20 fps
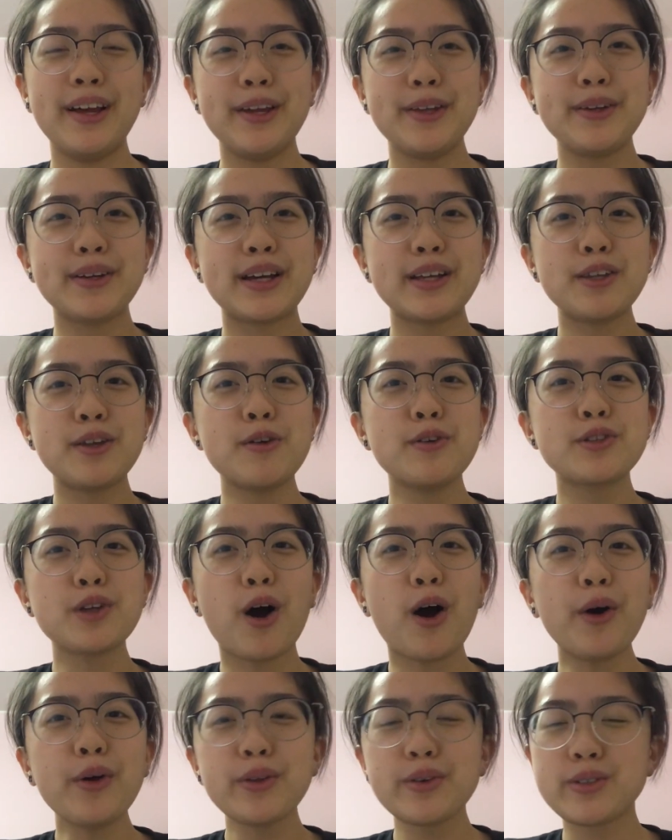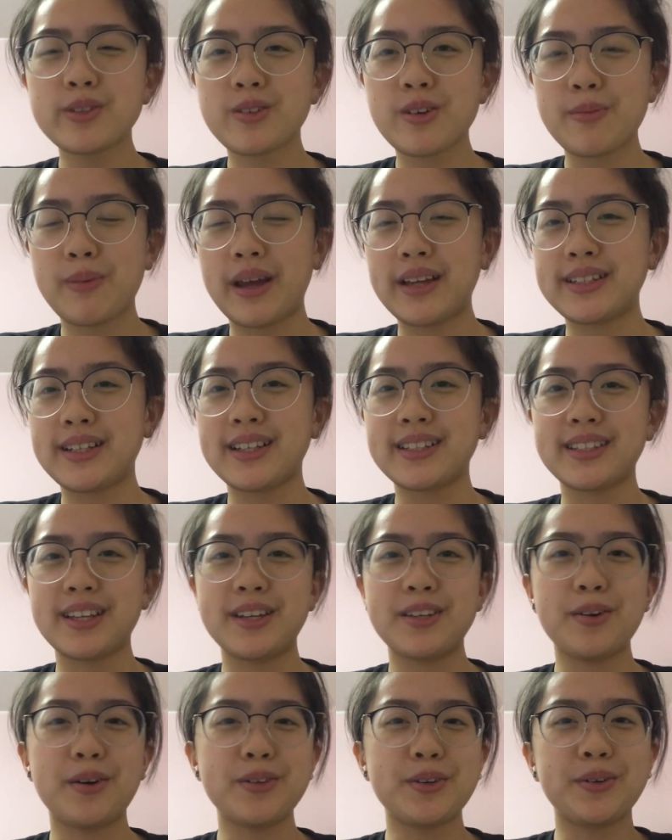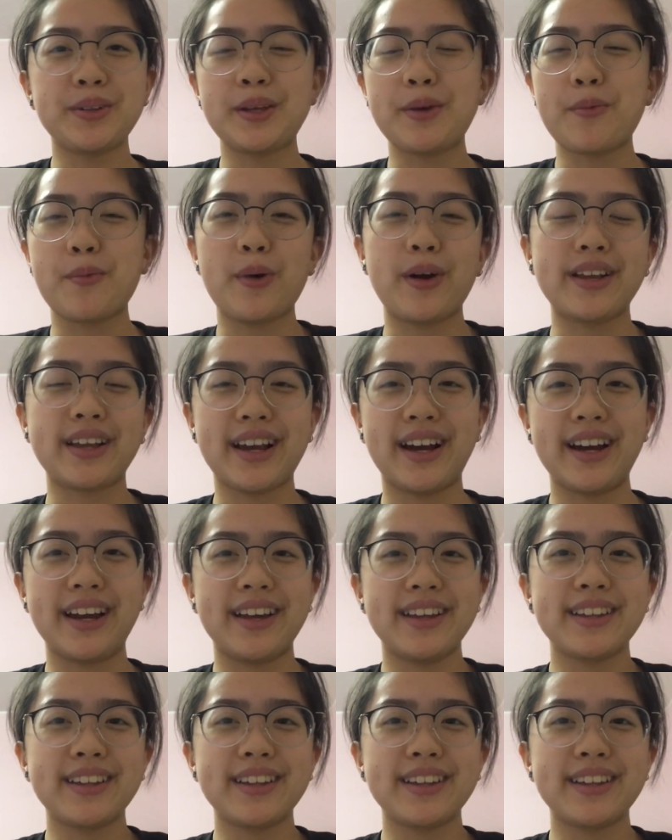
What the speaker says: you can use all those 3 paintings in only 1 kite.